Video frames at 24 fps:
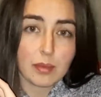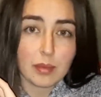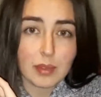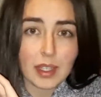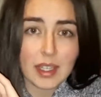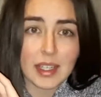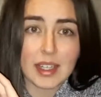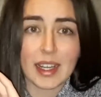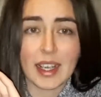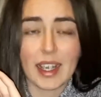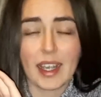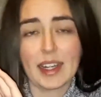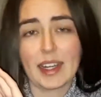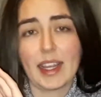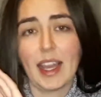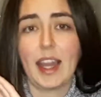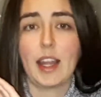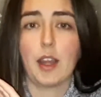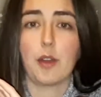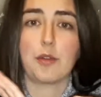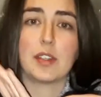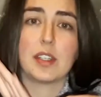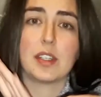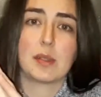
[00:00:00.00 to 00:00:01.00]
And I can kind
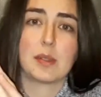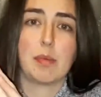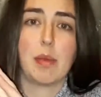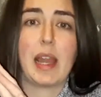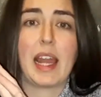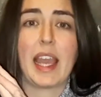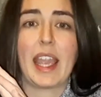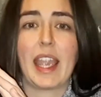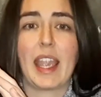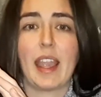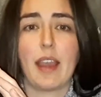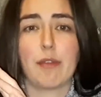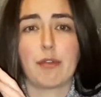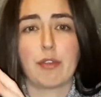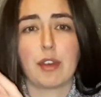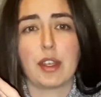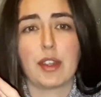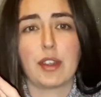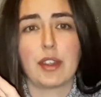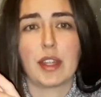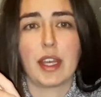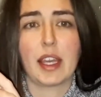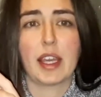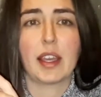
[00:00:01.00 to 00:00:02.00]
of display
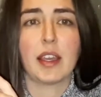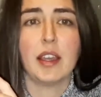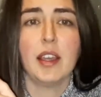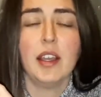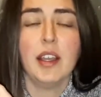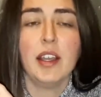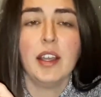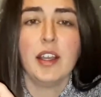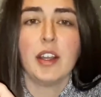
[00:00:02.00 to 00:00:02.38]
everything,